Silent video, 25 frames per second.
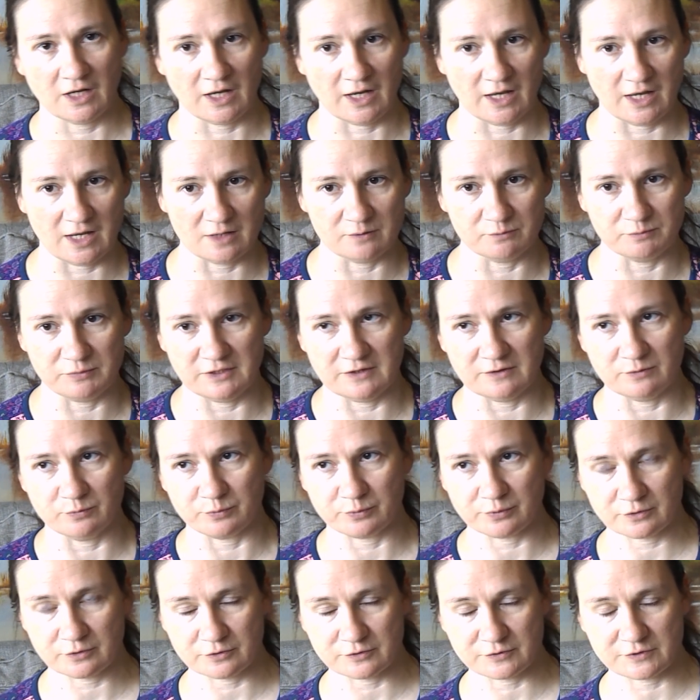and be the
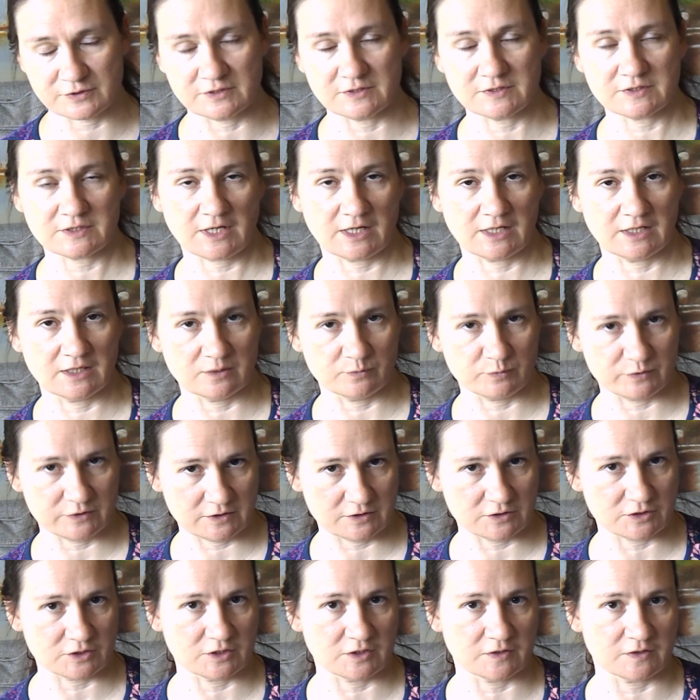person signing the
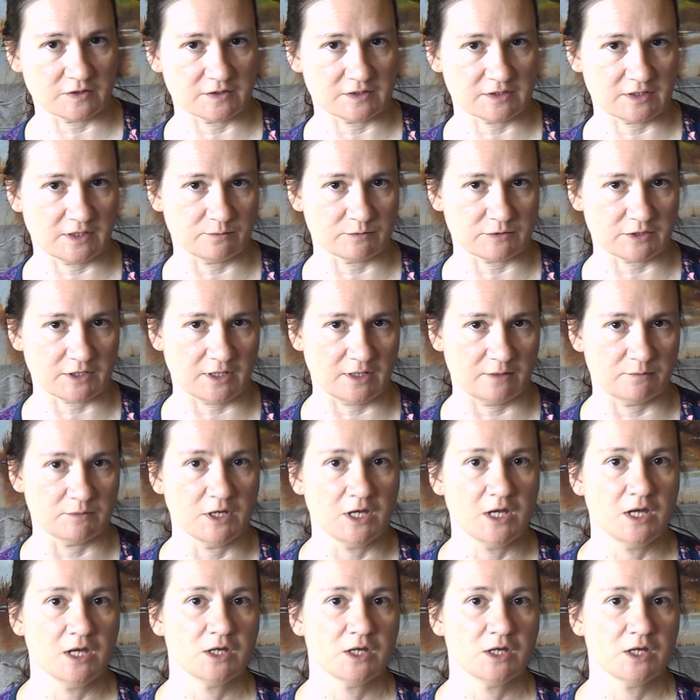petition at the same time.